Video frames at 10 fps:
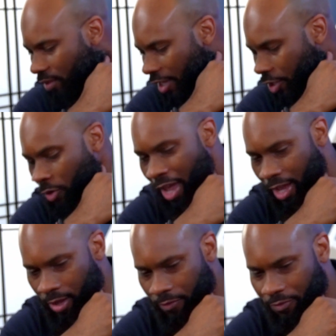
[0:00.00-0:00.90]
Like you
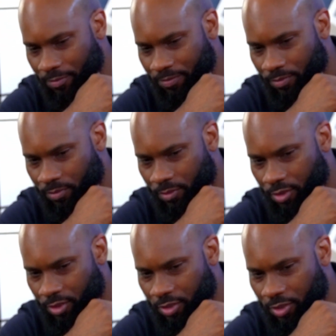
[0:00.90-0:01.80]
have
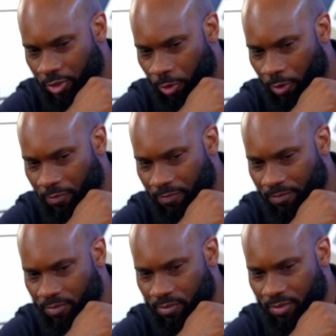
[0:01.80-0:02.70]
your
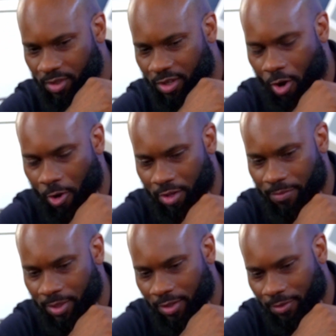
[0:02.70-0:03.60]
Cardi
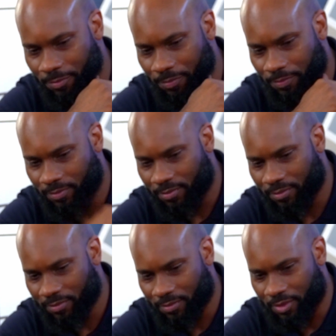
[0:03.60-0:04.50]
B,
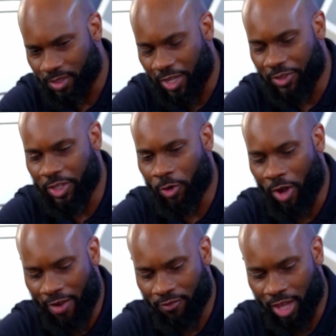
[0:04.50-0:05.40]
and then
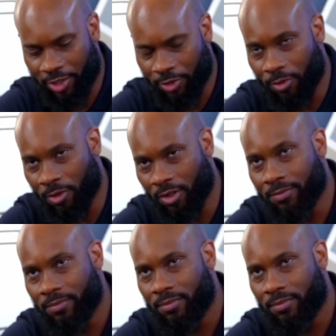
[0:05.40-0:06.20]
you'll have your